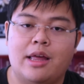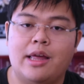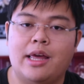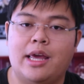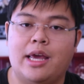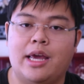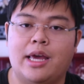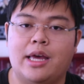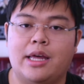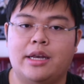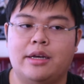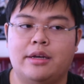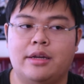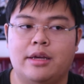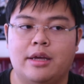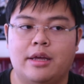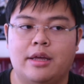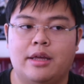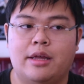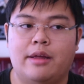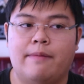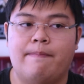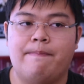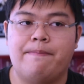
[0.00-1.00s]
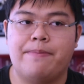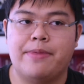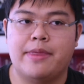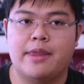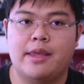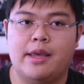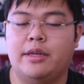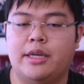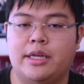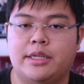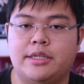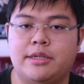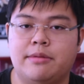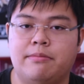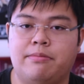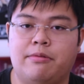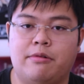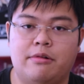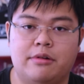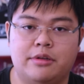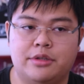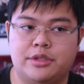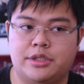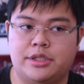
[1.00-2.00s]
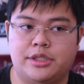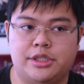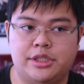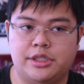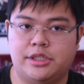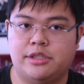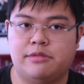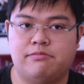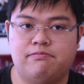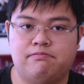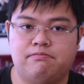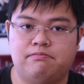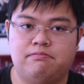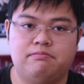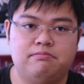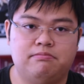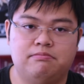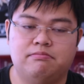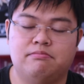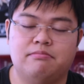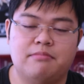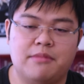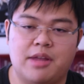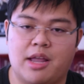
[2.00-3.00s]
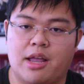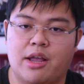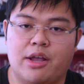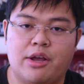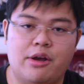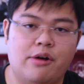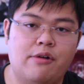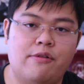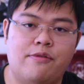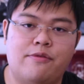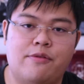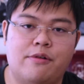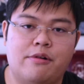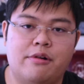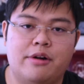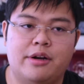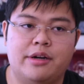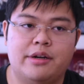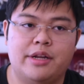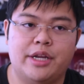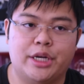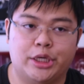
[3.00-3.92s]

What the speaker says: And it's important to just go for it,